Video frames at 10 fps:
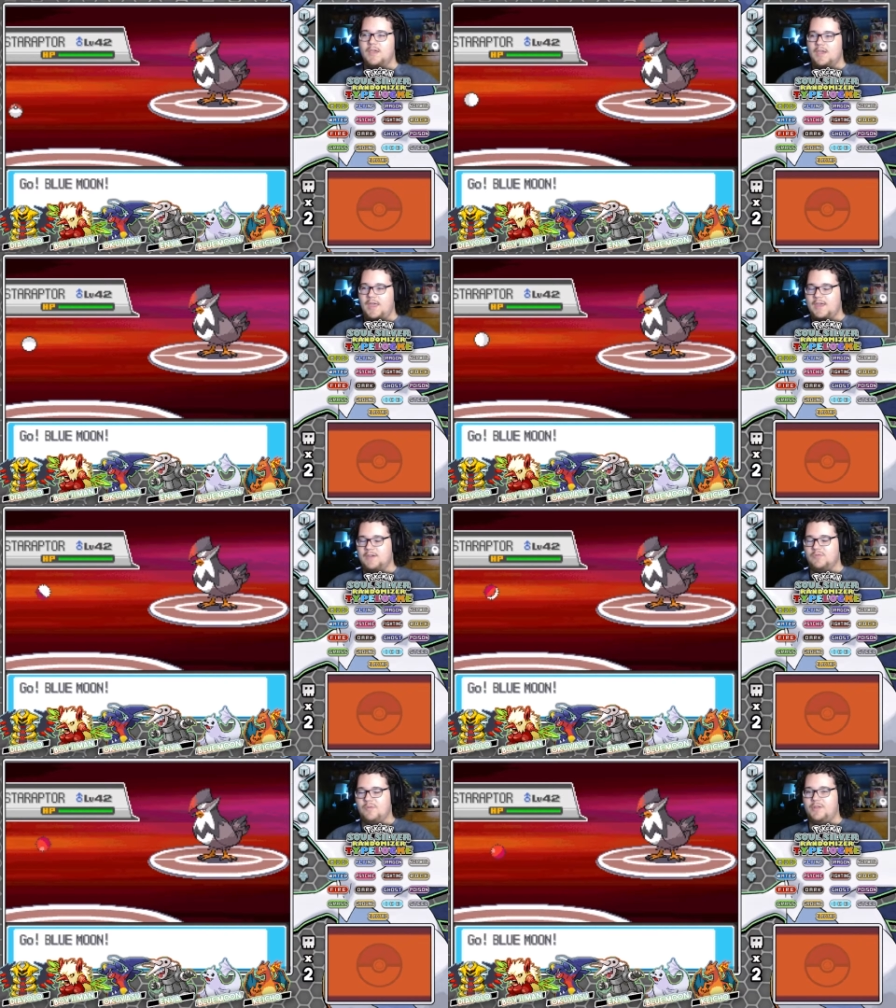And
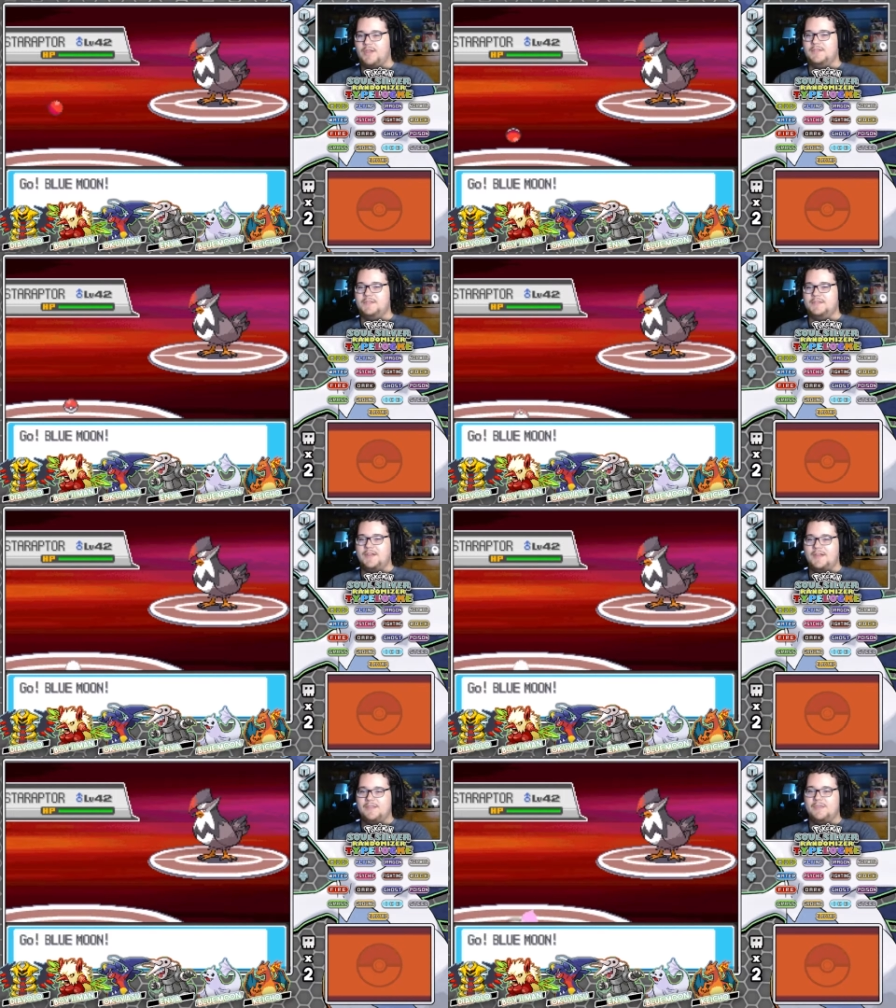replaced
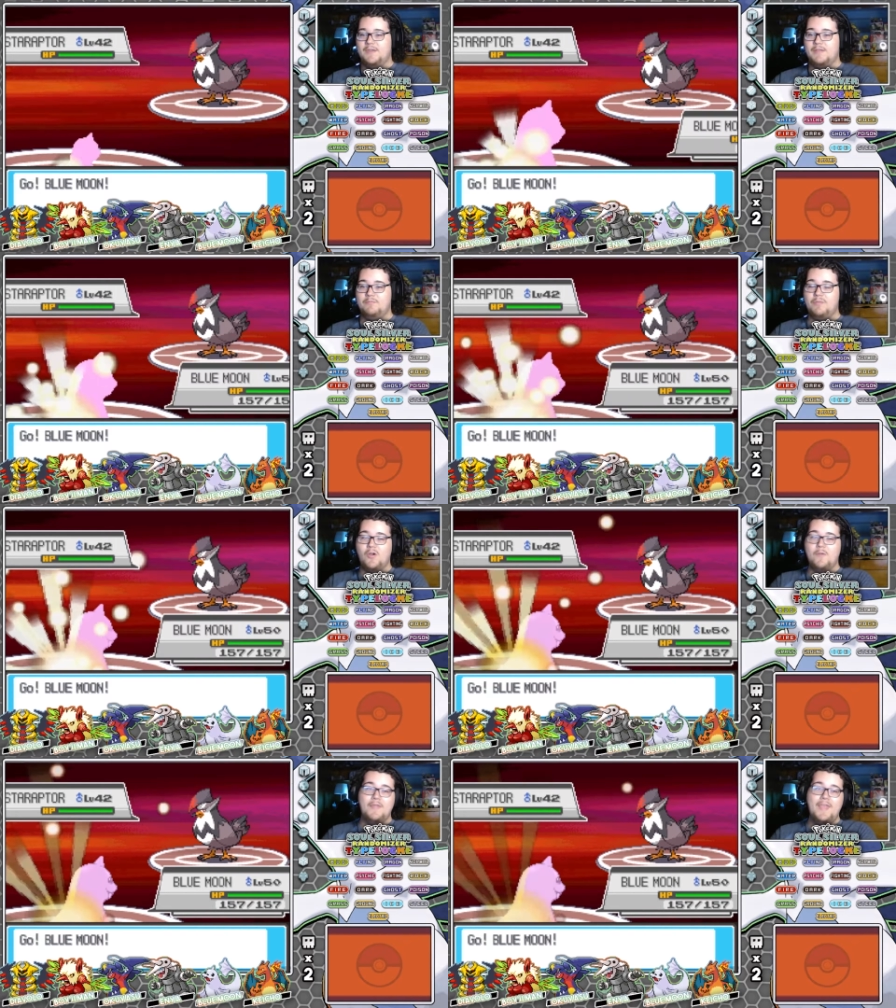the
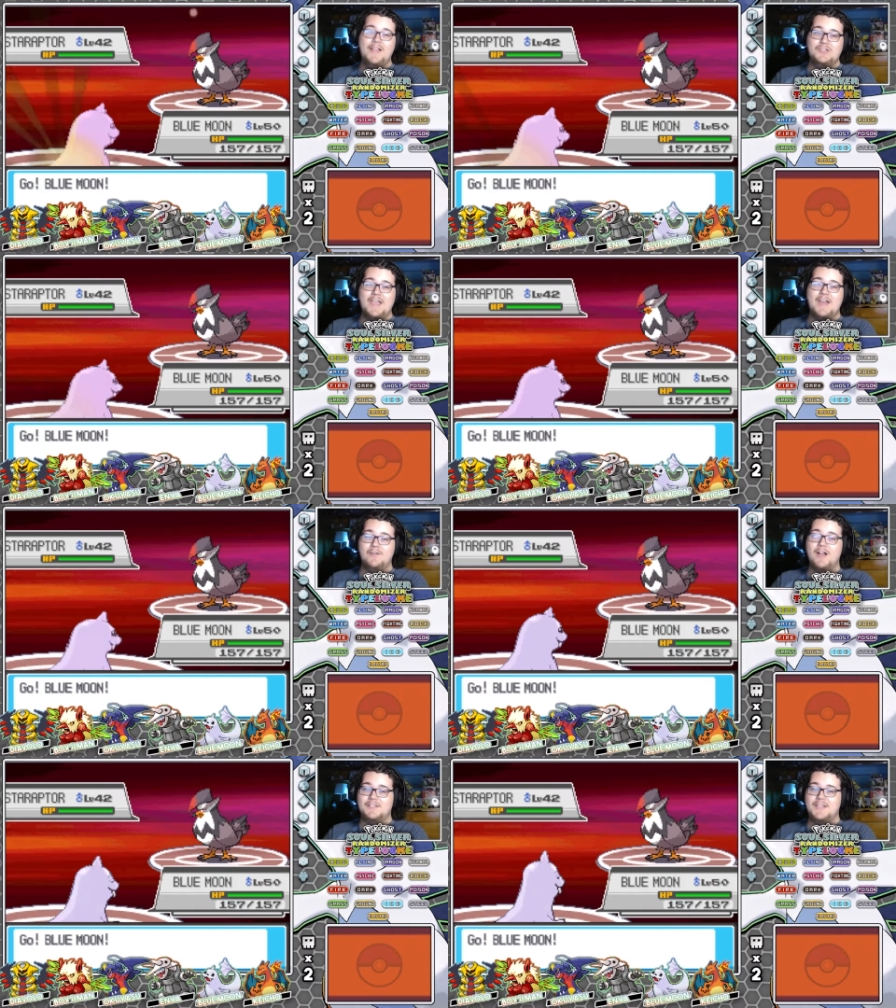Pokemon that actually had a
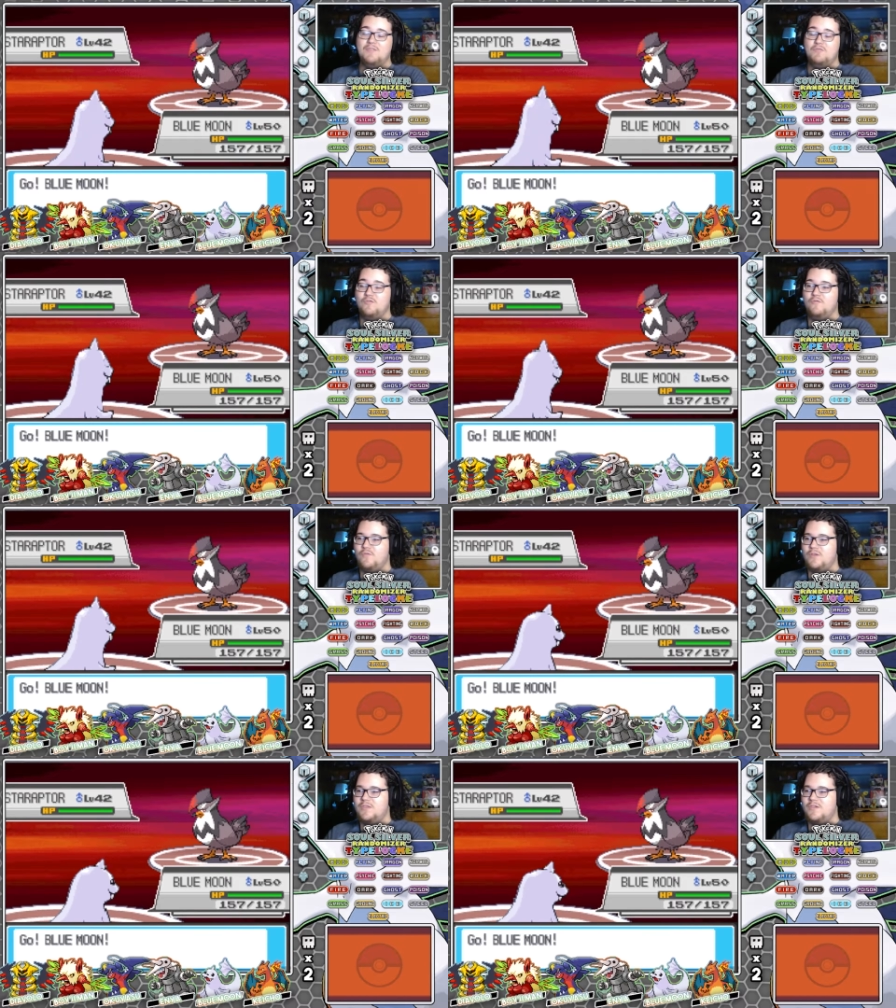Rock type move
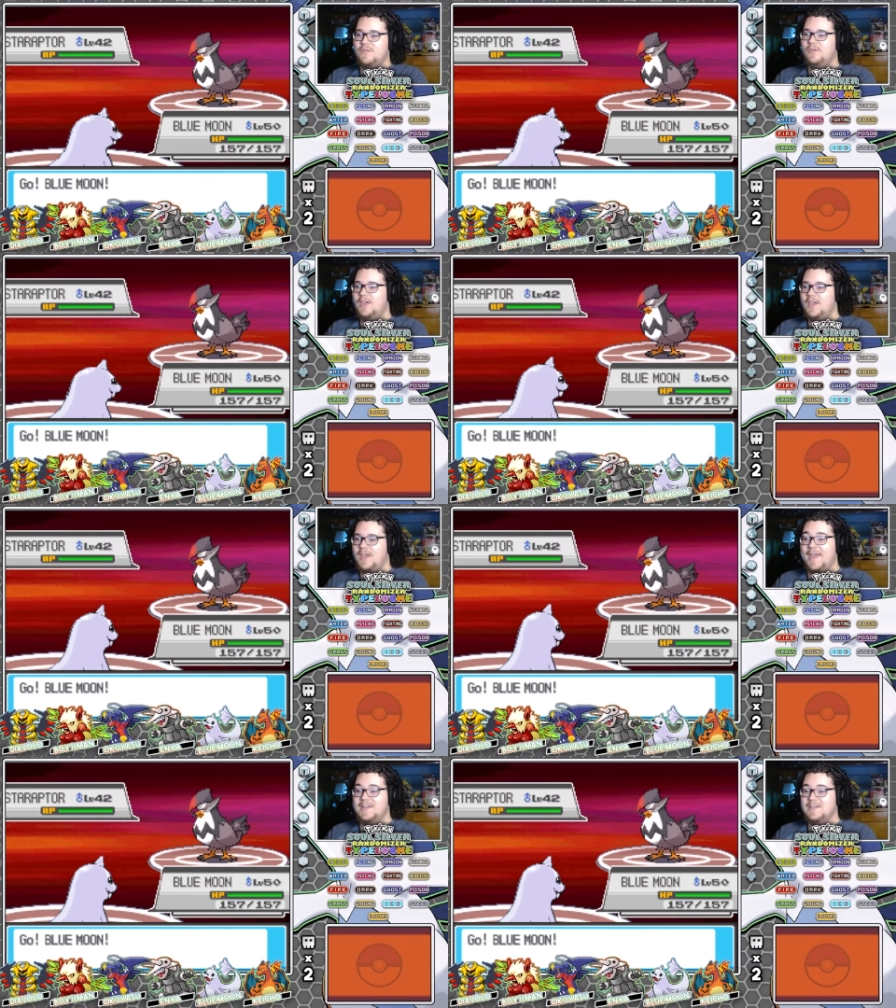with you.
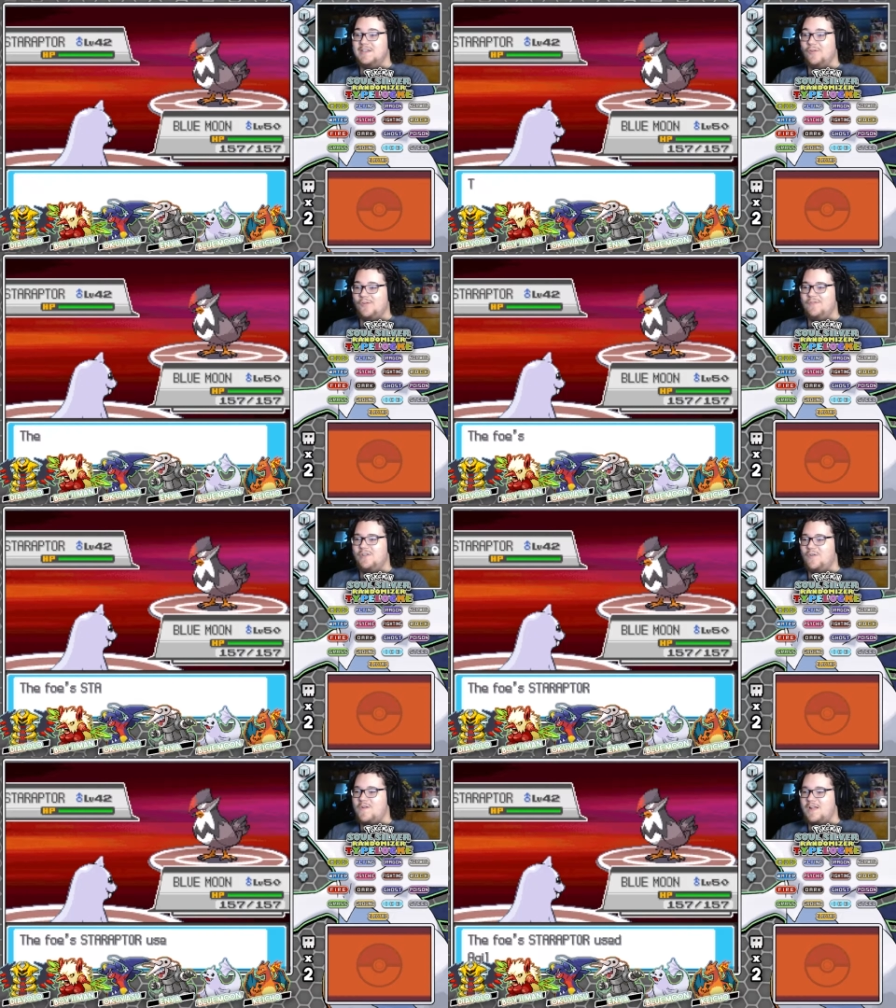And you don't even know a
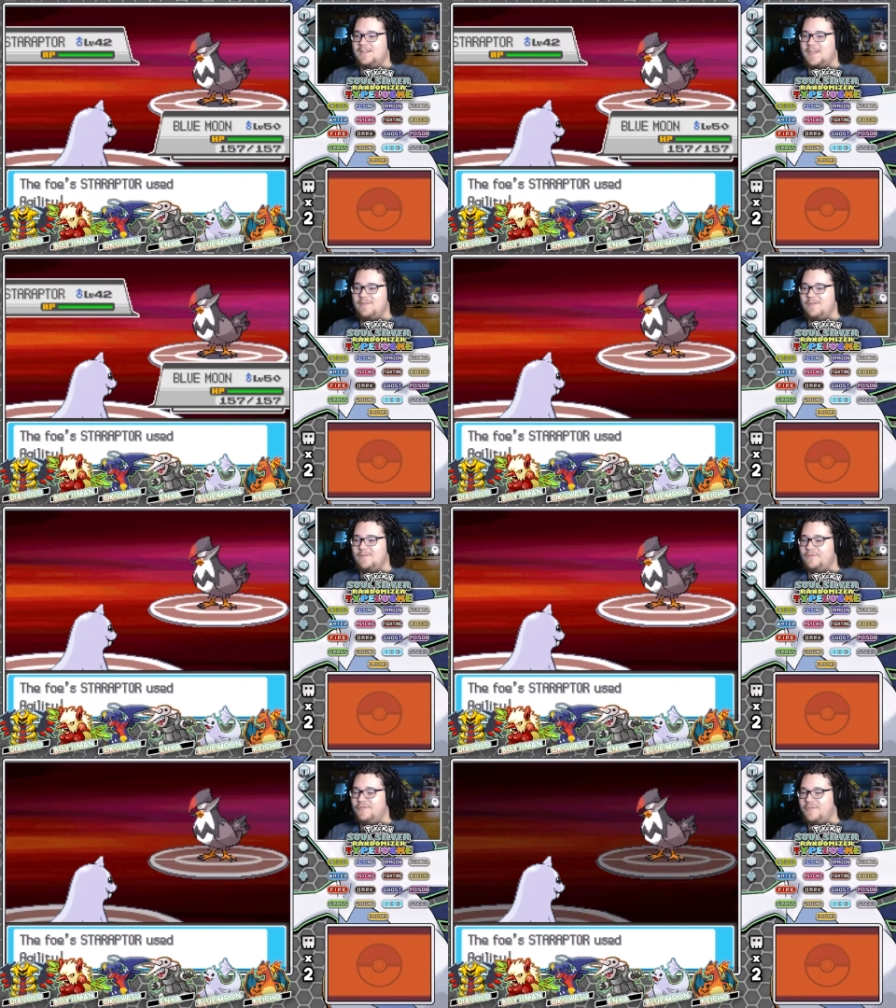Rock type
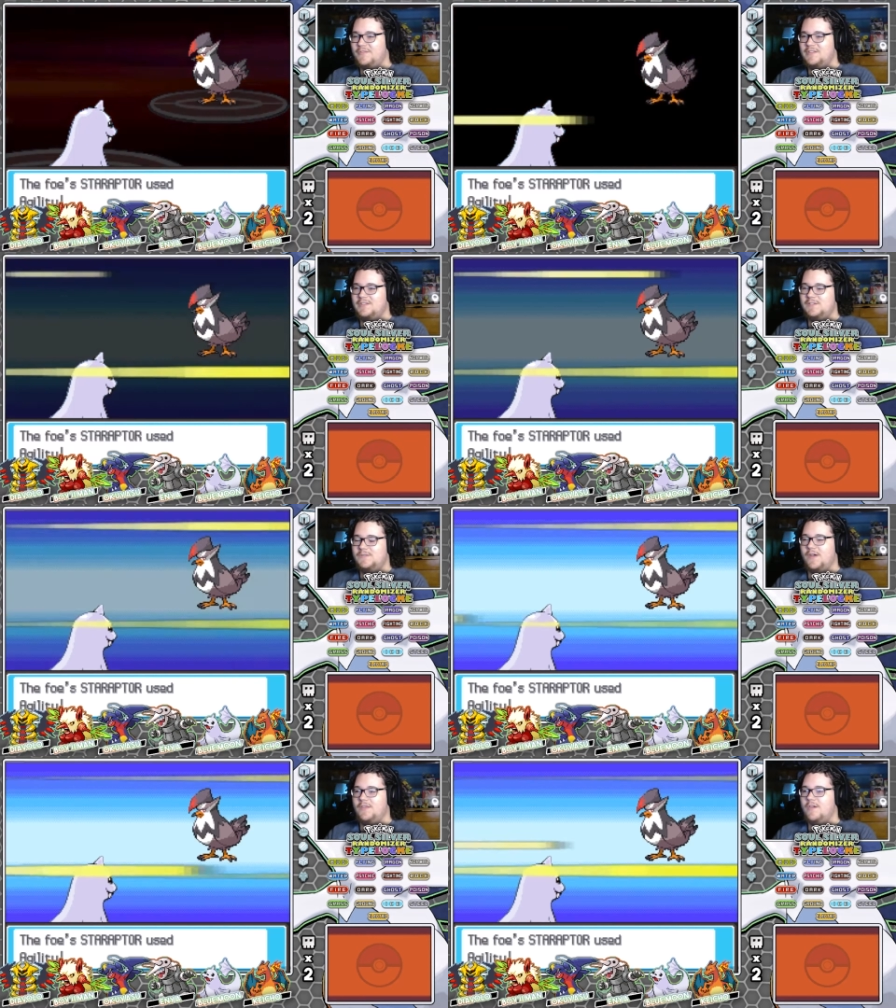move. It's
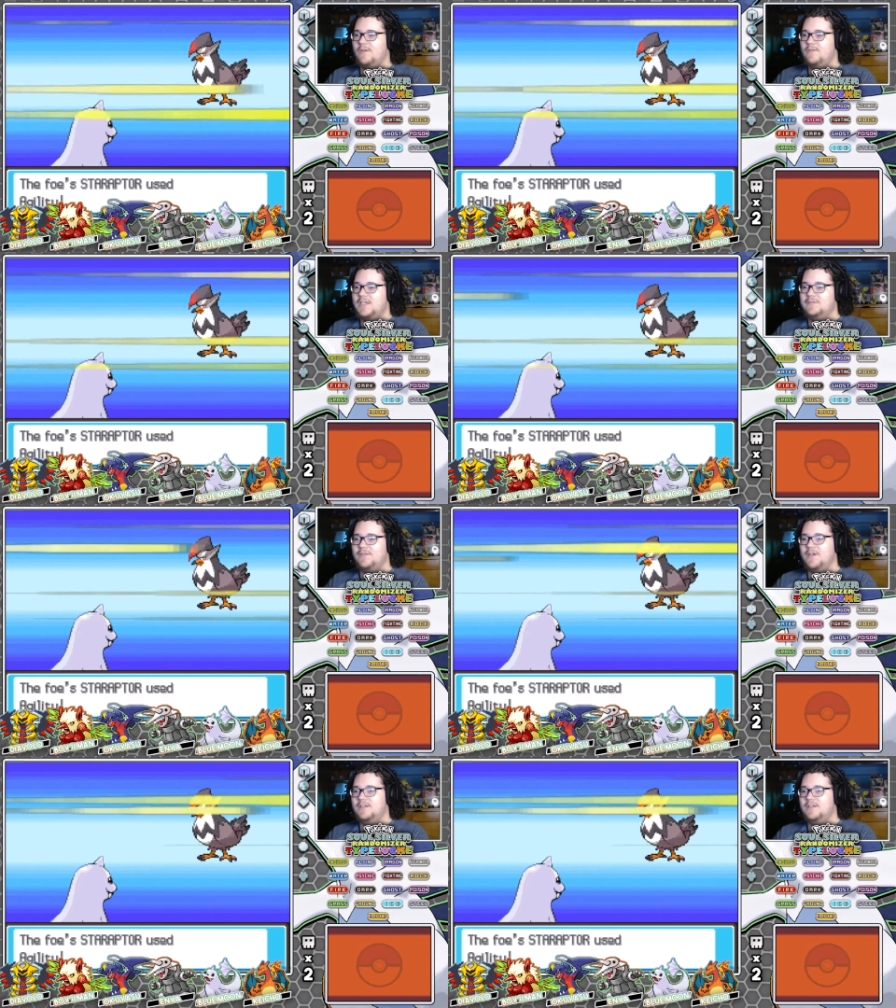fine though. It's fine.